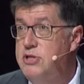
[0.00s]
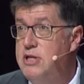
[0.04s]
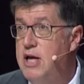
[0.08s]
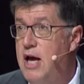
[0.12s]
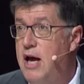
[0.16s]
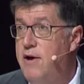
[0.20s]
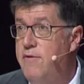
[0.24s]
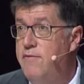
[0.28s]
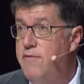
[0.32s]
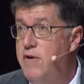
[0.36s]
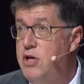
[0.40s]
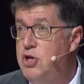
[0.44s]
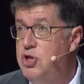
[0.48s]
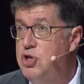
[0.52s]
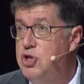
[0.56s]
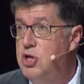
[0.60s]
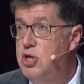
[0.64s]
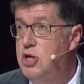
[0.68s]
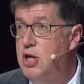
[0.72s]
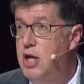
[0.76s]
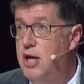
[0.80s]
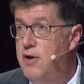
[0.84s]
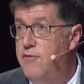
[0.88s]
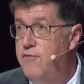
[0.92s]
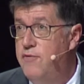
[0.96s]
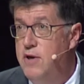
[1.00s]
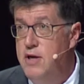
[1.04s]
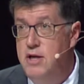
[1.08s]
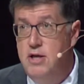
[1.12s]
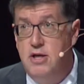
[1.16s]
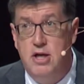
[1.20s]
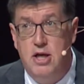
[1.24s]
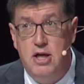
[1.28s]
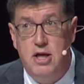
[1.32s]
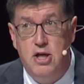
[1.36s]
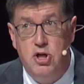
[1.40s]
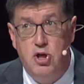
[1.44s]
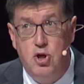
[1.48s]
salvation if
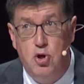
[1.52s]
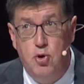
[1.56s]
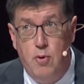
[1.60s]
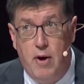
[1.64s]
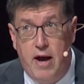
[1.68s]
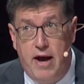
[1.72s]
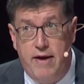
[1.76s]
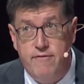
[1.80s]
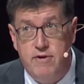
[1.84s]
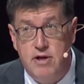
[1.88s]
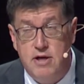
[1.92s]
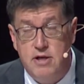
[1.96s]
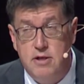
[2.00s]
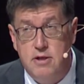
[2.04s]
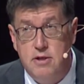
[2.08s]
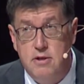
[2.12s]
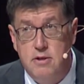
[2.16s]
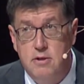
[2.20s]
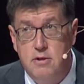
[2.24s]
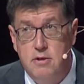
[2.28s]
indeed you have it.